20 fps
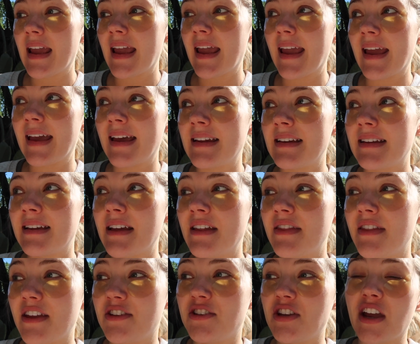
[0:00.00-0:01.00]
and
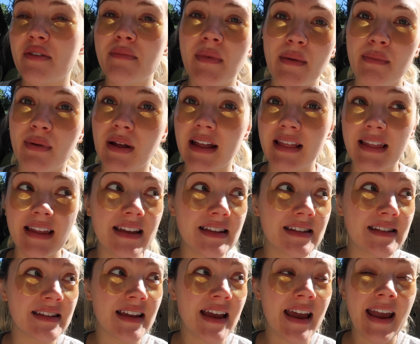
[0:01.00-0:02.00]
they check my
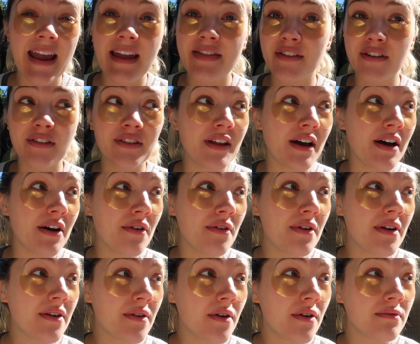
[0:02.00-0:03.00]
platelets and they're low.
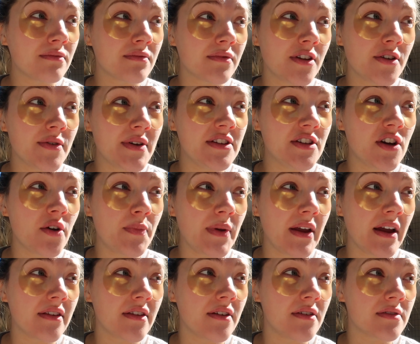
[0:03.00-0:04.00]
Oh, Louie, don't
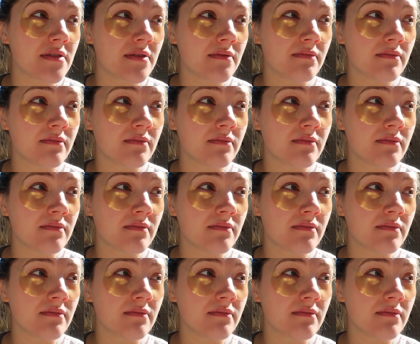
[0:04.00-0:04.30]
pee on those.